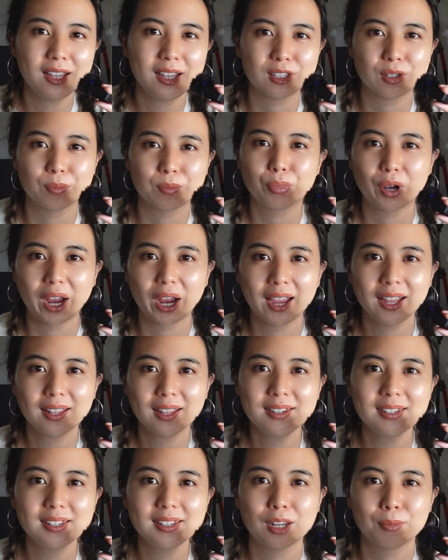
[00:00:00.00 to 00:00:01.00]
as a
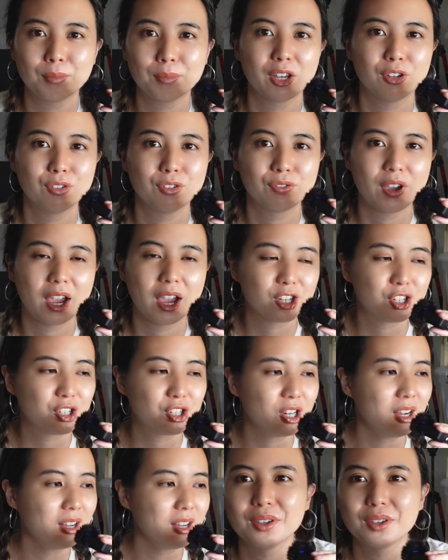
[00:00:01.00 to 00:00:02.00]
brand and manufacturer.